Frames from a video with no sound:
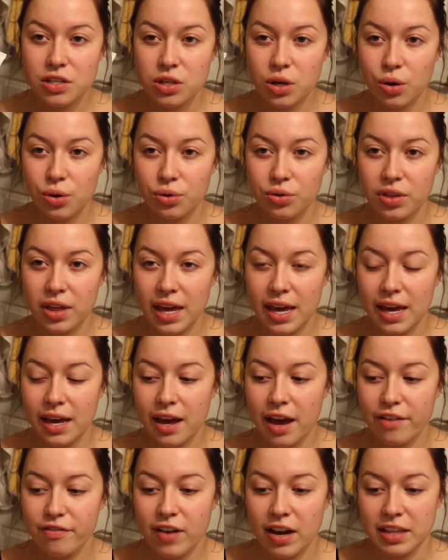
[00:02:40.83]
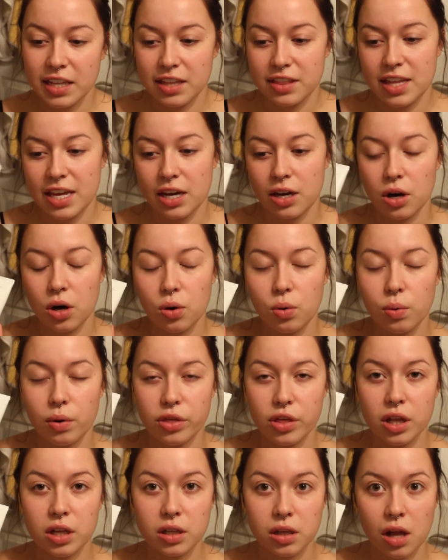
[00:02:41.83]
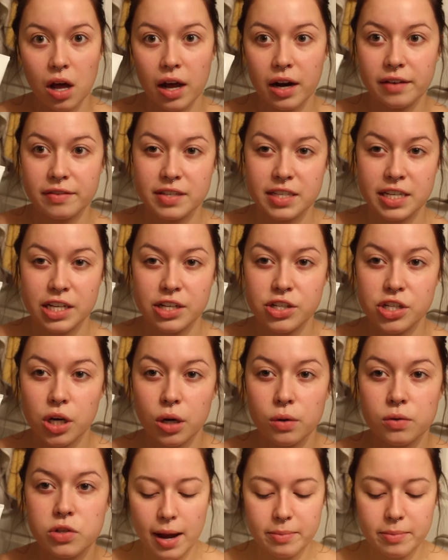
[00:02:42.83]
so I find that they go with a lot of skin tones.